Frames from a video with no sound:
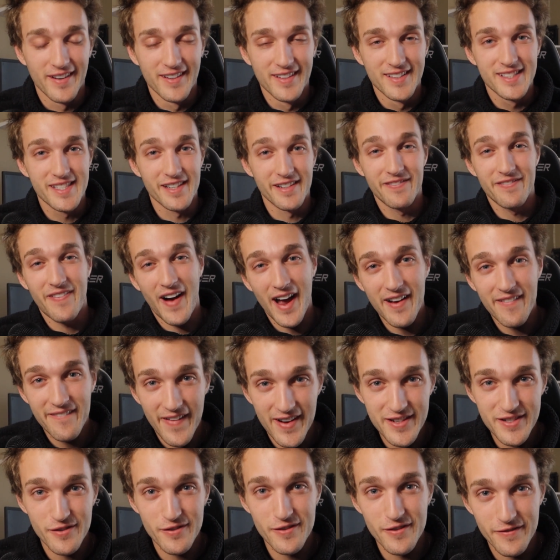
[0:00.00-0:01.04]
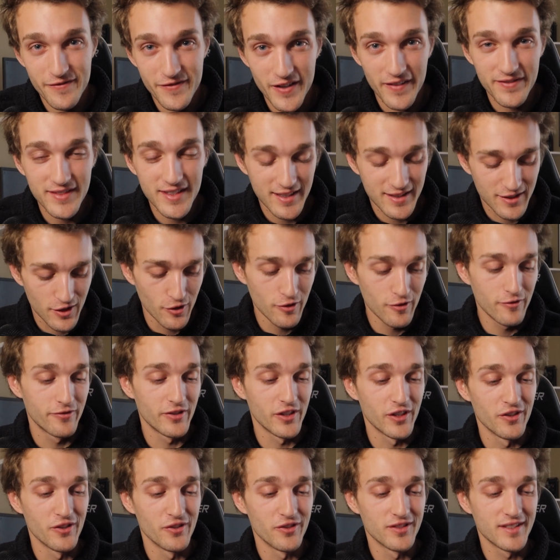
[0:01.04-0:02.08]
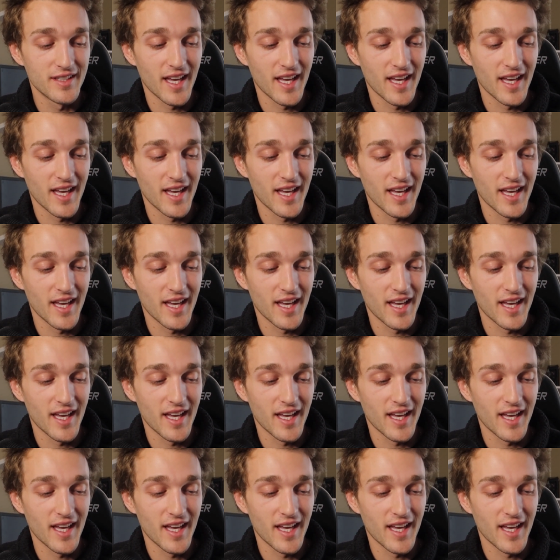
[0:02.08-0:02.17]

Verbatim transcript: to 552 views